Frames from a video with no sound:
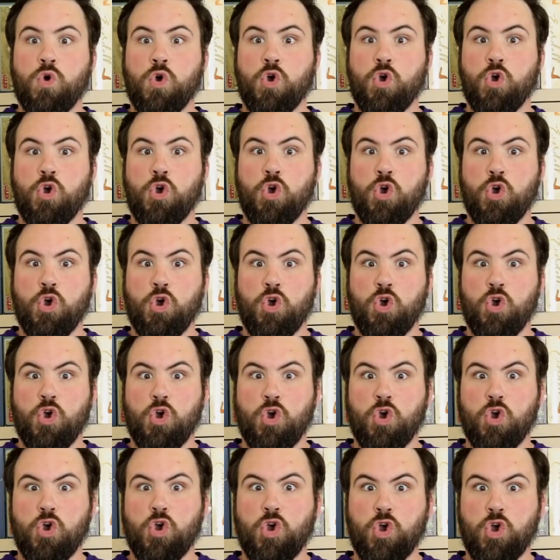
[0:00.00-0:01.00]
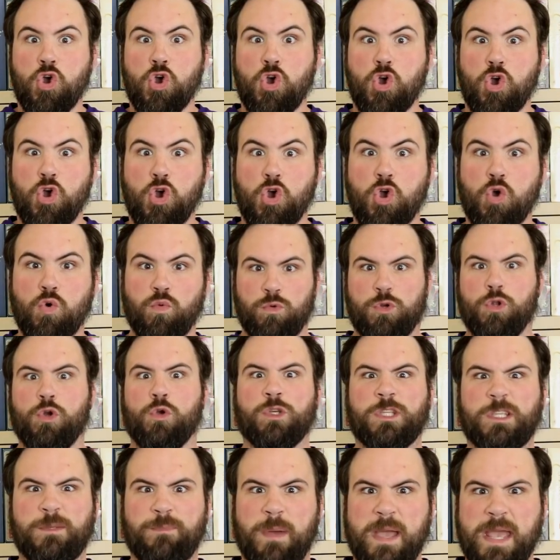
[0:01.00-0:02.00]
Woo! New
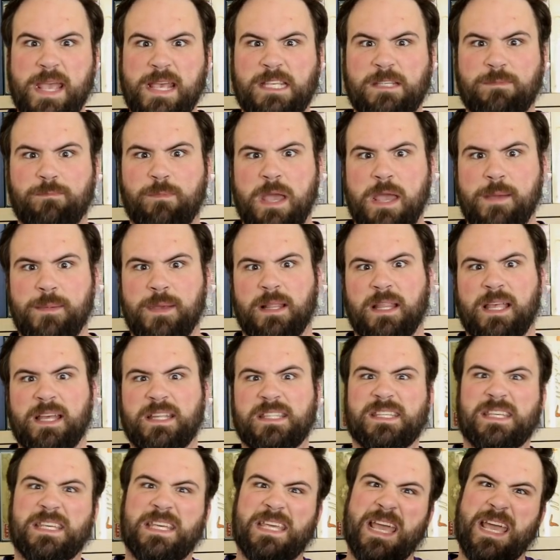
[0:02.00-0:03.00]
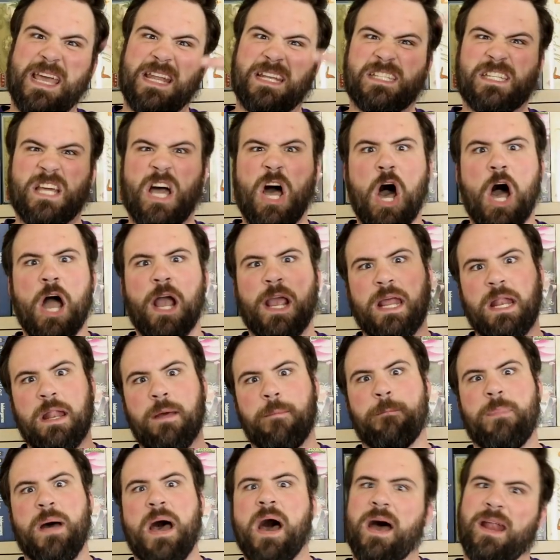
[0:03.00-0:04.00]
space, baby. Let's get talking
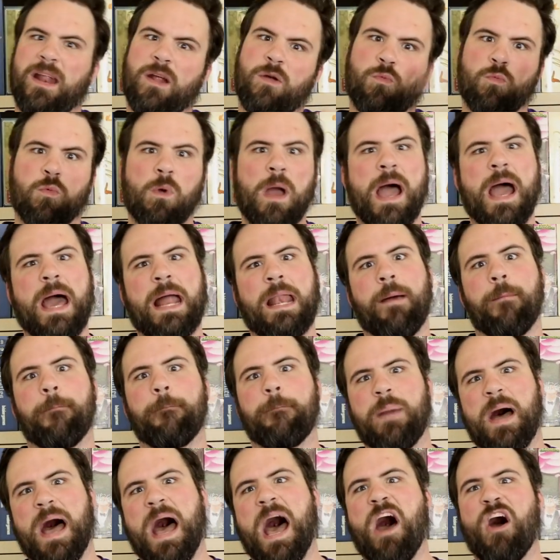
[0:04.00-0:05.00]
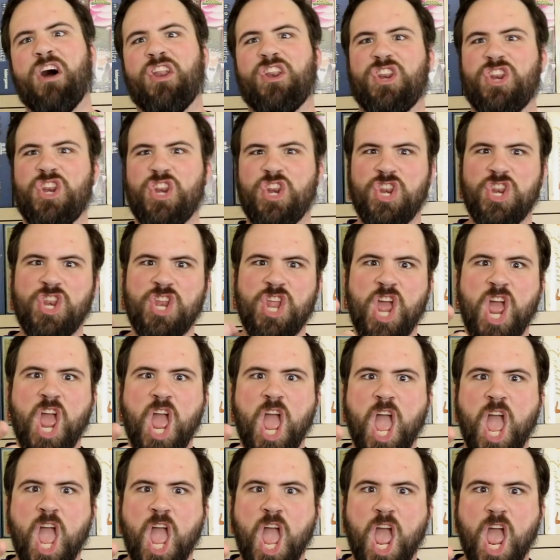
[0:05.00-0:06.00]
about it right about
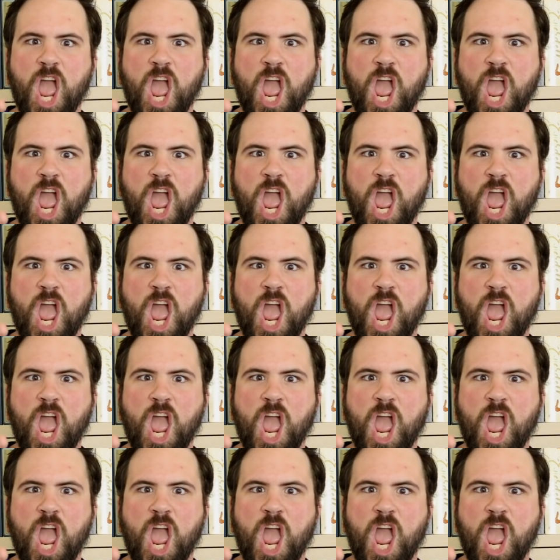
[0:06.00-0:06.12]
now.